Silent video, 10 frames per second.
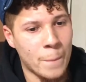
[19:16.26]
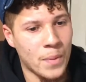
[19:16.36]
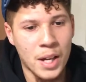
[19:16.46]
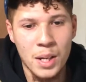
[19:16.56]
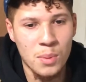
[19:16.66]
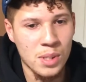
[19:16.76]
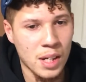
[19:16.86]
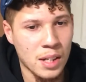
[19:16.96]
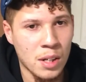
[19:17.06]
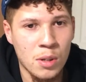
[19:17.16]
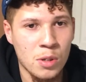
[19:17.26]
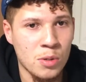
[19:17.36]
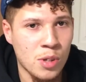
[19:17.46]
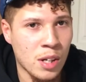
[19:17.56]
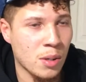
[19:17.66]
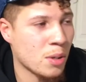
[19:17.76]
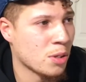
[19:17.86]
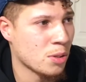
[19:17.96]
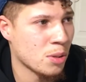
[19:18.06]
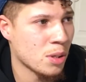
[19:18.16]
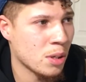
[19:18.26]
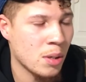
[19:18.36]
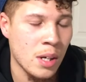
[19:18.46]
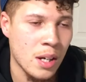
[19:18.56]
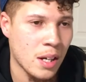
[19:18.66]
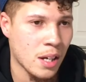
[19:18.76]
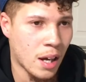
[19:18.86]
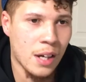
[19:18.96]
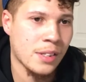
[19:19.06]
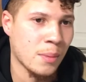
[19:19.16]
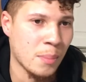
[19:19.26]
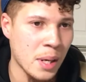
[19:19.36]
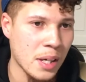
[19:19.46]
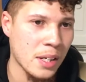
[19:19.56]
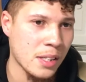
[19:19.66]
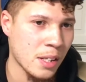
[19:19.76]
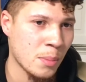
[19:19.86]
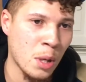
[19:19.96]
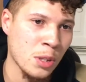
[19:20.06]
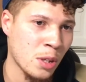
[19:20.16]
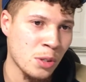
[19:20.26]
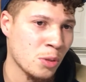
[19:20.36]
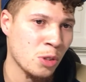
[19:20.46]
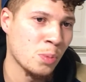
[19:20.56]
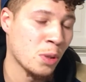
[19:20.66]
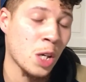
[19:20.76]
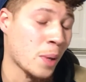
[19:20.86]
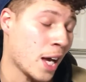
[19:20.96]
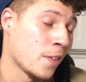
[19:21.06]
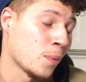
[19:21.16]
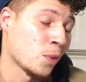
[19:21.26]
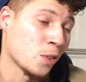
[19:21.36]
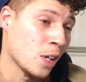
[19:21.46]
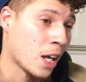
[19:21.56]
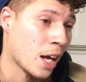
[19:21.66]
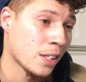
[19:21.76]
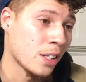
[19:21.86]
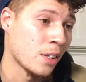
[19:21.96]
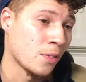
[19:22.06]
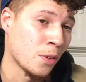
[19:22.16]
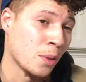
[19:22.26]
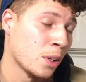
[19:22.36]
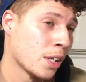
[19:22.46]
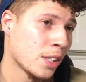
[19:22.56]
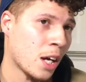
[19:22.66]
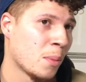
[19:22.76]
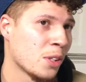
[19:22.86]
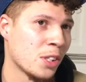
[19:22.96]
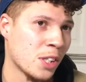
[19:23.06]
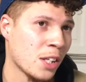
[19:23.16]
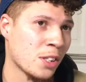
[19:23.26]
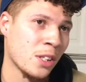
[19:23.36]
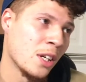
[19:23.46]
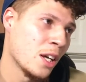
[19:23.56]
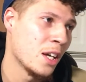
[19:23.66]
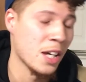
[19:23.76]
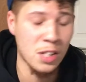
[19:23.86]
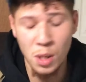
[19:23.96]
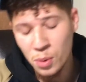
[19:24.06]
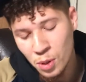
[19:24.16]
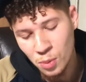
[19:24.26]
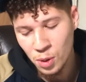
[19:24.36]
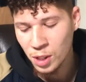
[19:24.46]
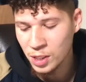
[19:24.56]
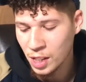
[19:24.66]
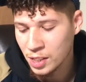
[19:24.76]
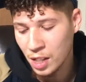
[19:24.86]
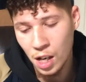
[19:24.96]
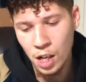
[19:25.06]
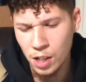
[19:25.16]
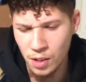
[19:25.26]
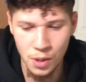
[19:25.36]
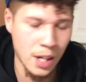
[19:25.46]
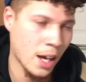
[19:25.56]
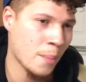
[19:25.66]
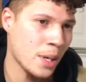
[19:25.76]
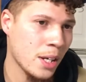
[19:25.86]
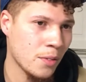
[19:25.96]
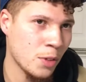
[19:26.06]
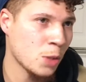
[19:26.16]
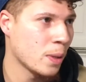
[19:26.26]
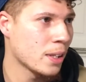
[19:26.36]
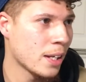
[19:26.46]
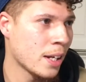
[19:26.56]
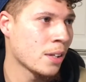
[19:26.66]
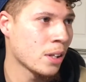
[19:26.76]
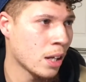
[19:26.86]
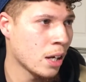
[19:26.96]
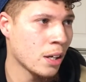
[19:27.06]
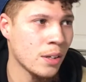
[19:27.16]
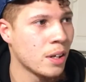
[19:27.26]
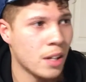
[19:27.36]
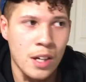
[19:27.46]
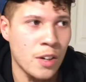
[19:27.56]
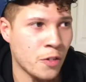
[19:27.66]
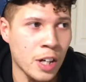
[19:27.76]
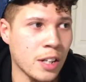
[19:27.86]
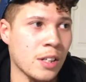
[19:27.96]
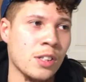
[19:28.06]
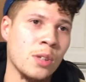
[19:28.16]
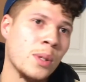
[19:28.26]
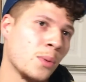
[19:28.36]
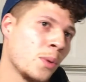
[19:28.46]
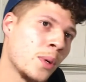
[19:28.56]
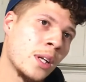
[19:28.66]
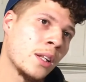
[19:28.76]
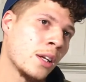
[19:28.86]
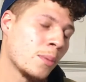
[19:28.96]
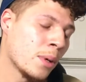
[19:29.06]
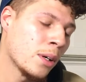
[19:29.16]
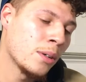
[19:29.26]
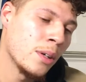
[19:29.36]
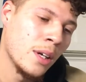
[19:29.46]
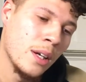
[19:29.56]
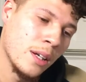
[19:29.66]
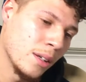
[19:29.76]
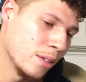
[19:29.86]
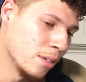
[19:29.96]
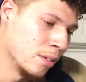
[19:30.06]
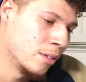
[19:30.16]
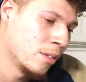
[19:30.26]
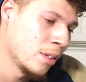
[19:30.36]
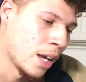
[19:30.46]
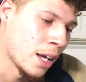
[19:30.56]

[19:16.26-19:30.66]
then he was like, yo, you trying to go to the studio? I was like, bet. He said, bro, as long as you just put up half, I'm straight. I said, for real? I said, how much a session? He told me what it was. I was like, all right. Well, I mean, if we split that down the line, fuck it. So we went in there, bro, and